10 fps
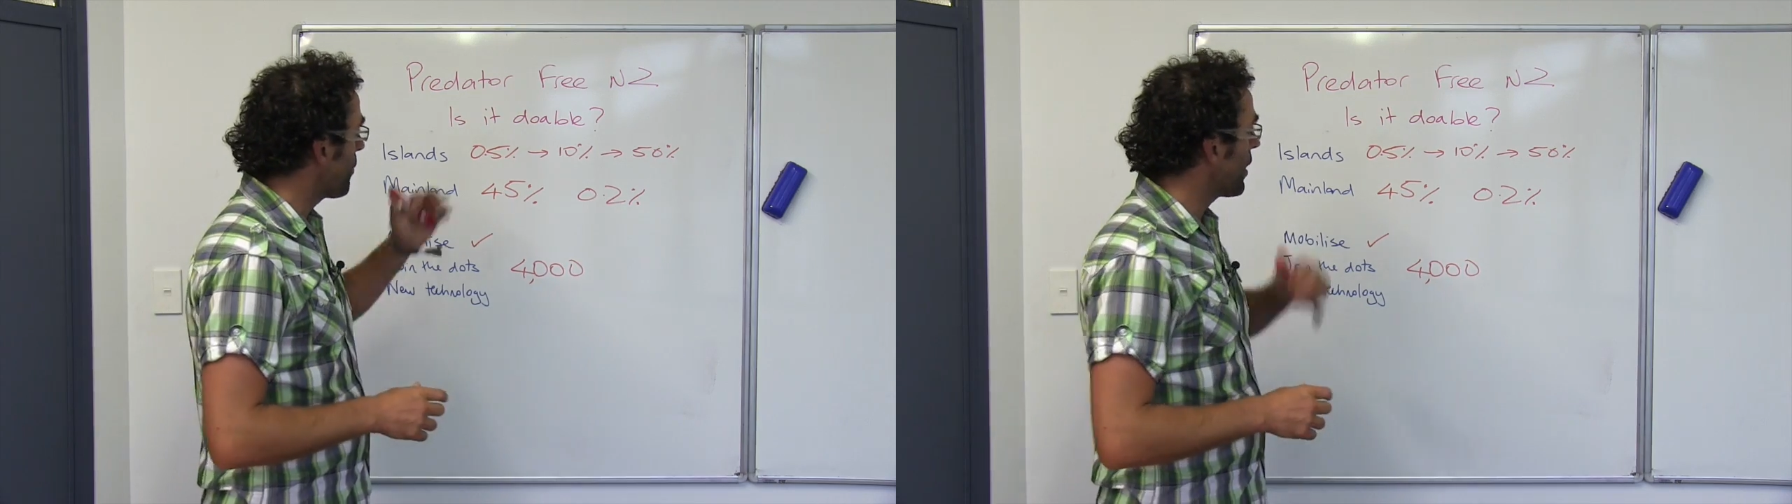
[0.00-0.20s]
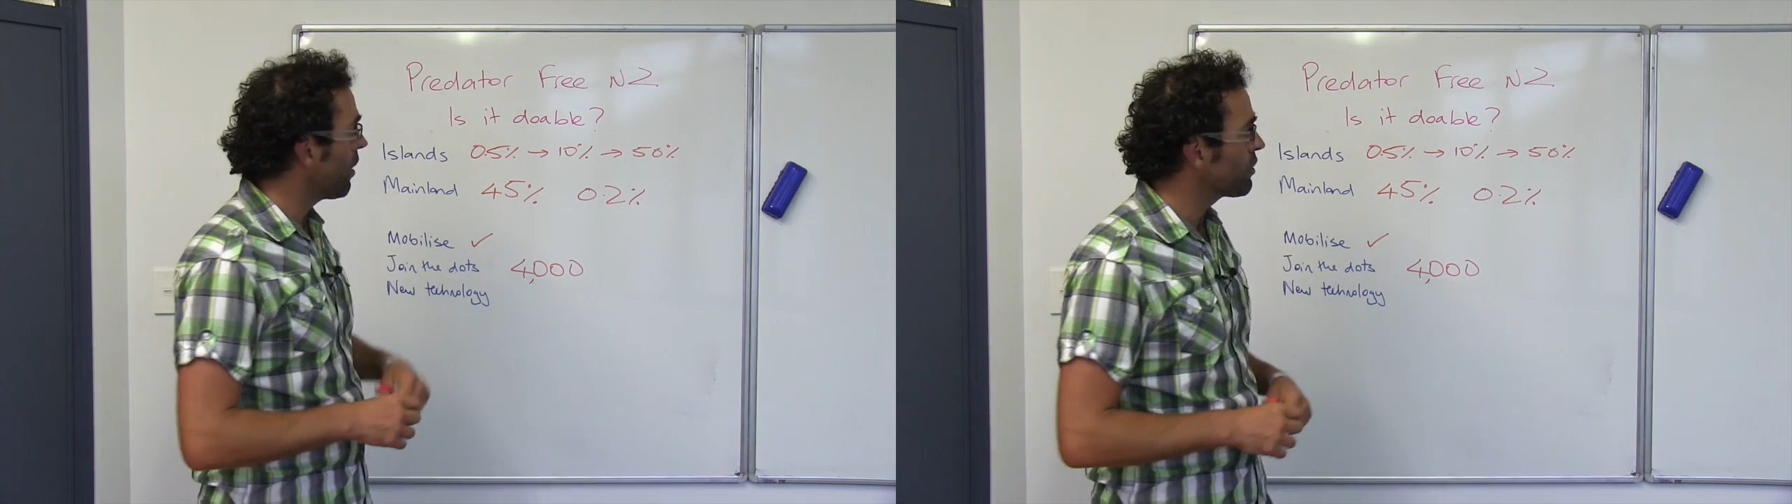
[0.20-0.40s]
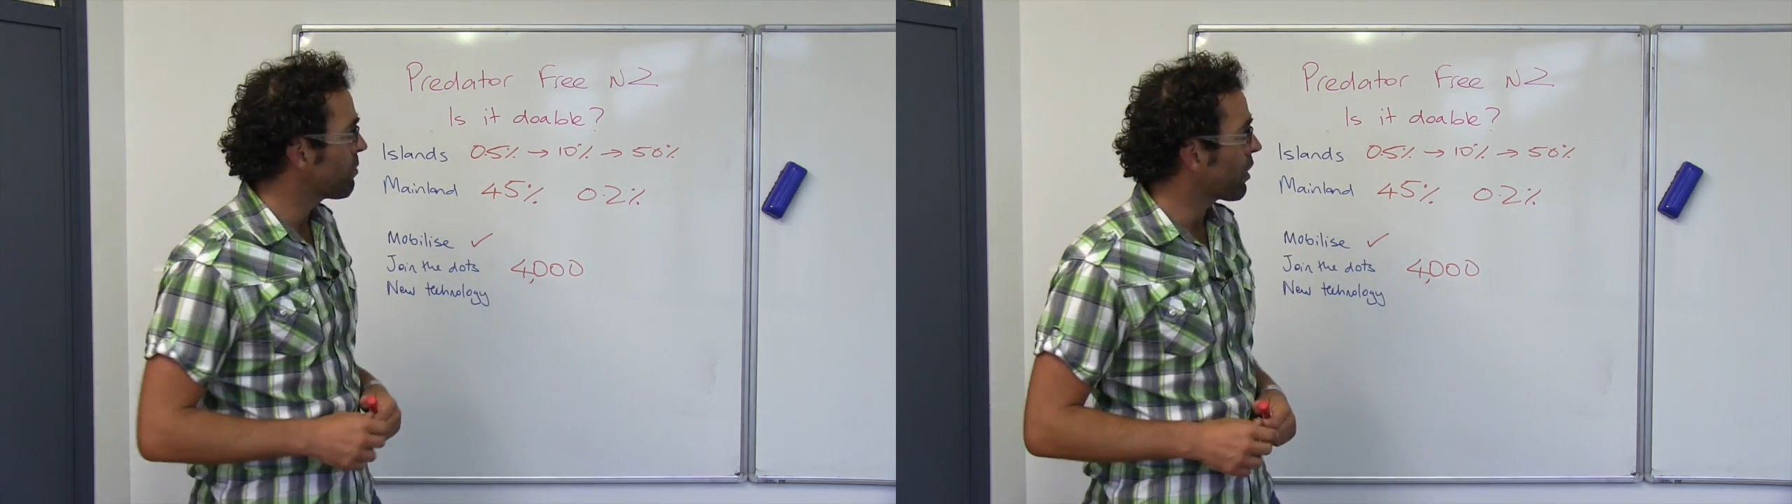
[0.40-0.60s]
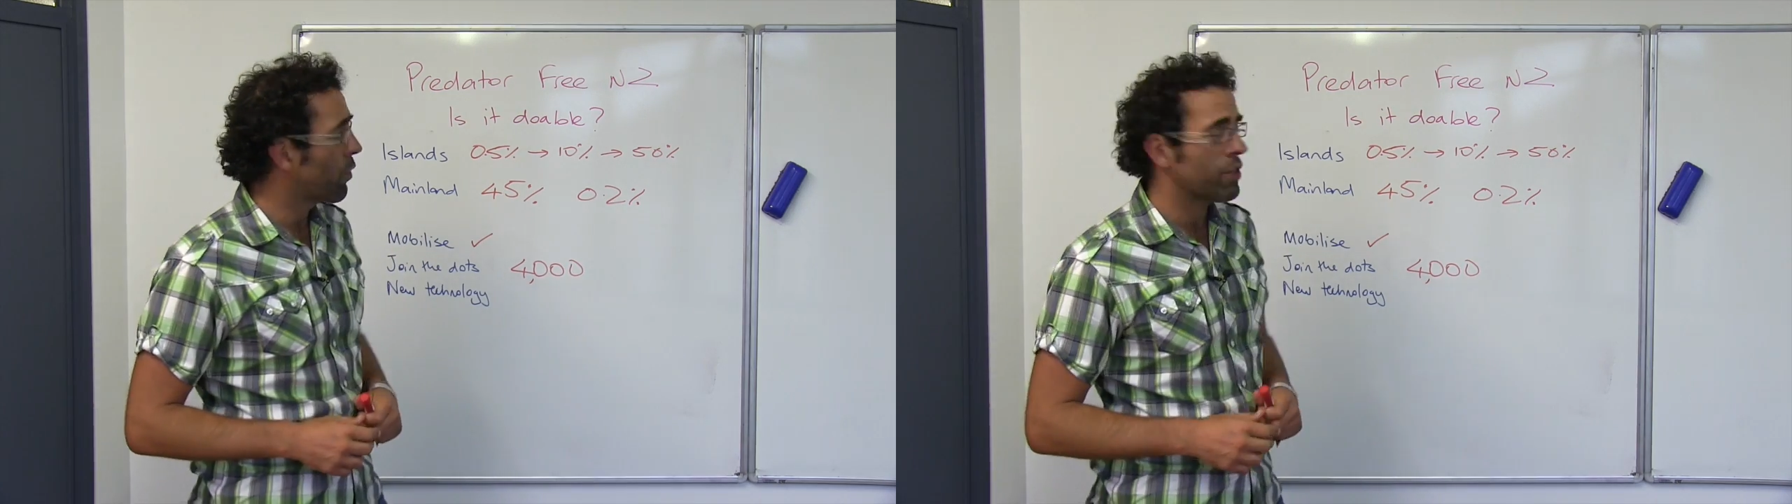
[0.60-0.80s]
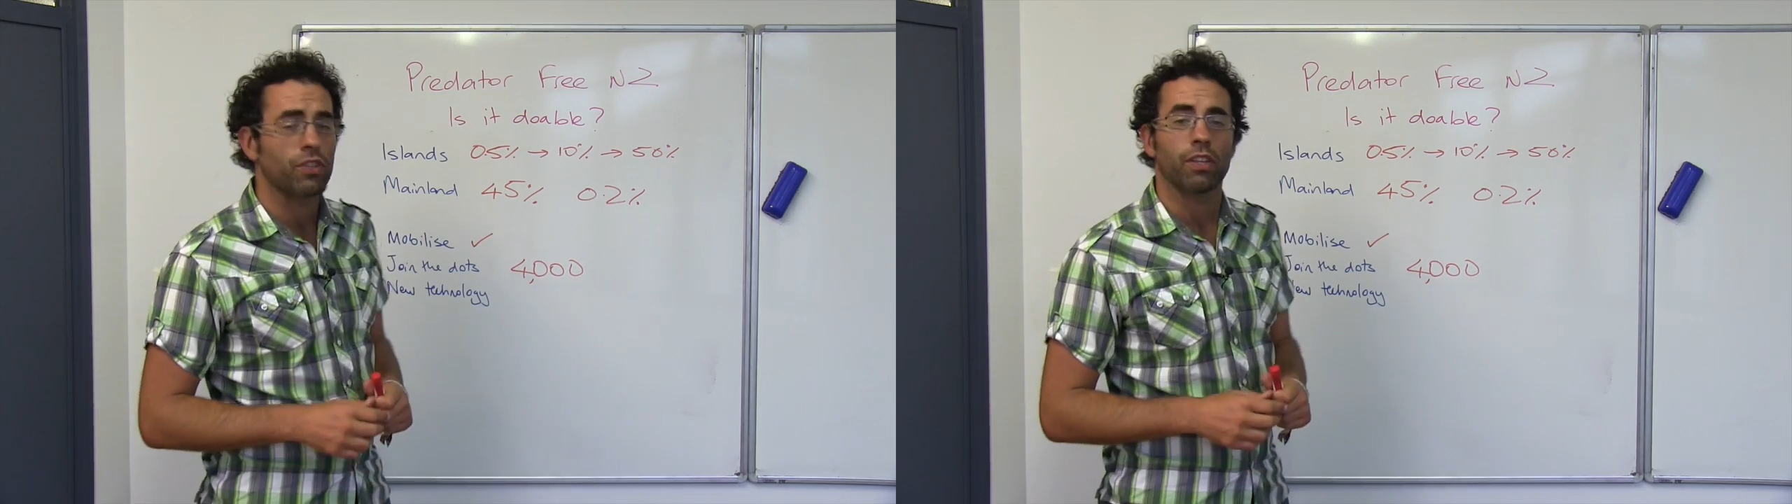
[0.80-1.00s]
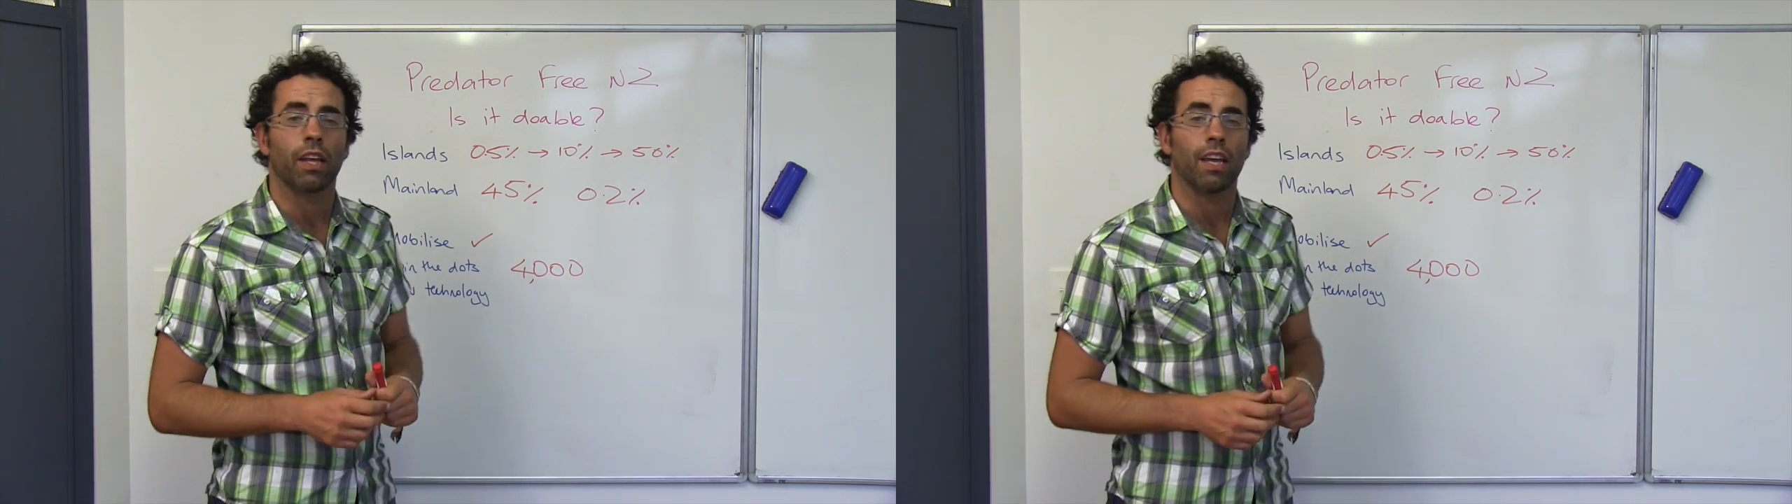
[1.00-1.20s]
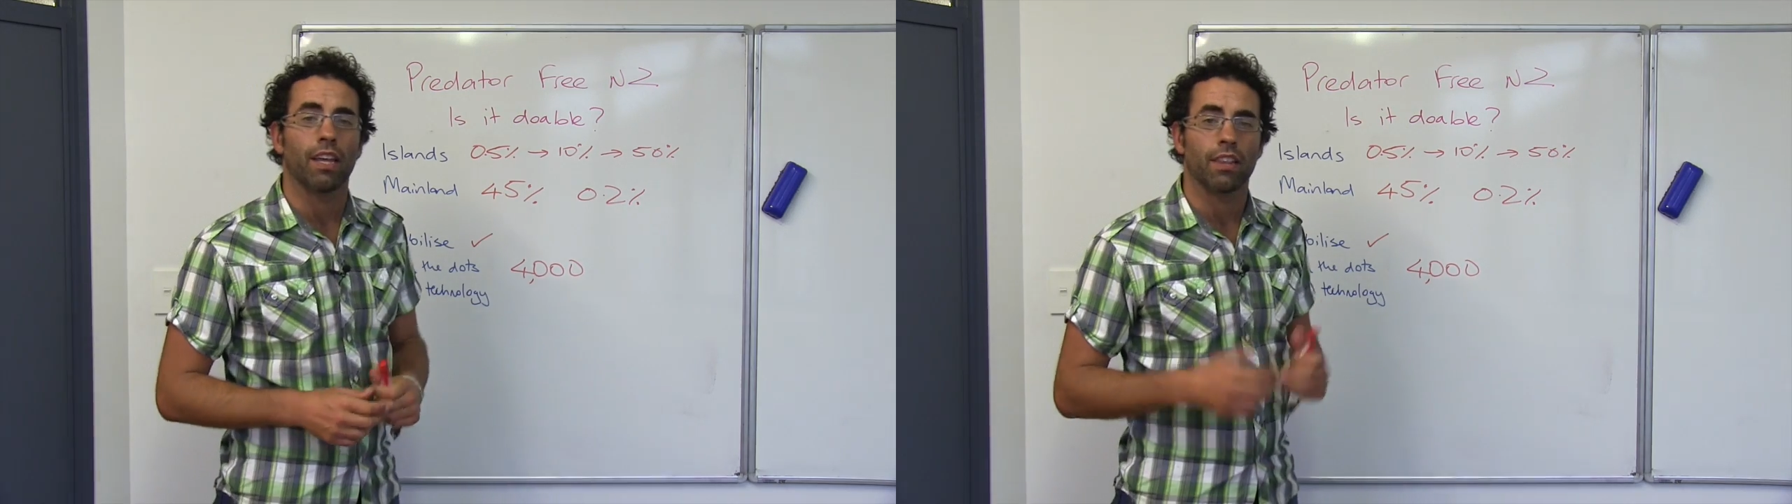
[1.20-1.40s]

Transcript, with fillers: But the ultimate question that